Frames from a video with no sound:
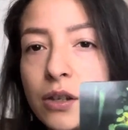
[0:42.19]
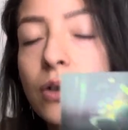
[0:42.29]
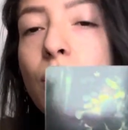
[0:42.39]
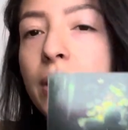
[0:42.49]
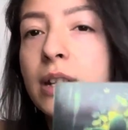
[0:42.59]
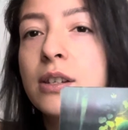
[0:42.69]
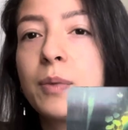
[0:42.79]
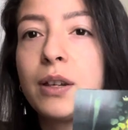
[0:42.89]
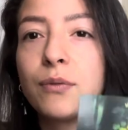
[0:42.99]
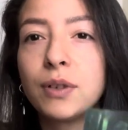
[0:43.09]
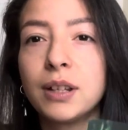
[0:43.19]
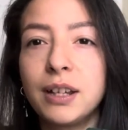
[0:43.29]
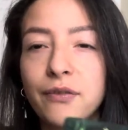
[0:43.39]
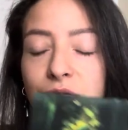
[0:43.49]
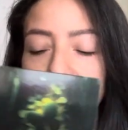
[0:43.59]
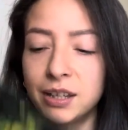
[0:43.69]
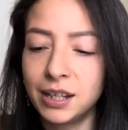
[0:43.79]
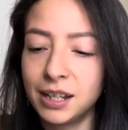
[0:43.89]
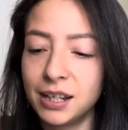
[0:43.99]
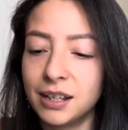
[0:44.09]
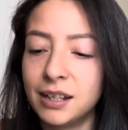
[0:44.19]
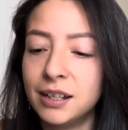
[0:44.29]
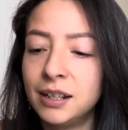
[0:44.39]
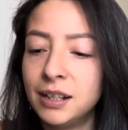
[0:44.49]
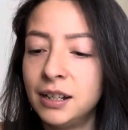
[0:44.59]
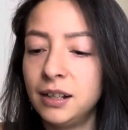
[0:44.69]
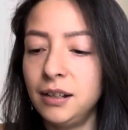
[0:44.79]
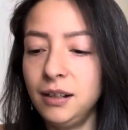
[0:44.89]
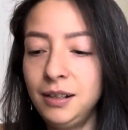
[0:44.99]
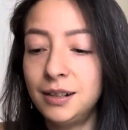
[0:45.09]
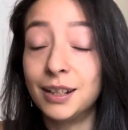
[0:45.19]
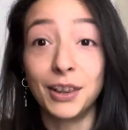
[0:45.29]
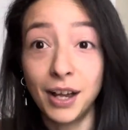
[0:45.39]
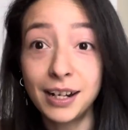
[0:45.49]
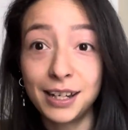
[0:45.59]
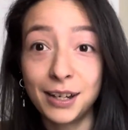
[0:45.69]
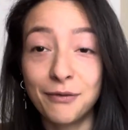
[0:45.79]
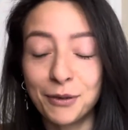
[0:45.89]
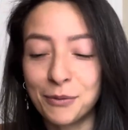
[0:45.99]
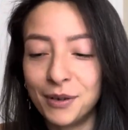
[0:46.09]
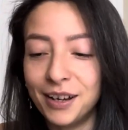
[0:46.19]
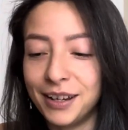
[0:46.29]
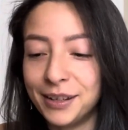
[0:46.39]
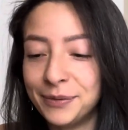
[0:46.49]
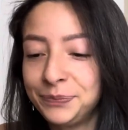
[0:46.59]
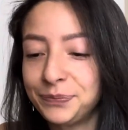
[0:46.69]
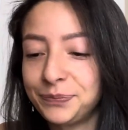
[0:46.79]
you're going to be really feeling lucky for one,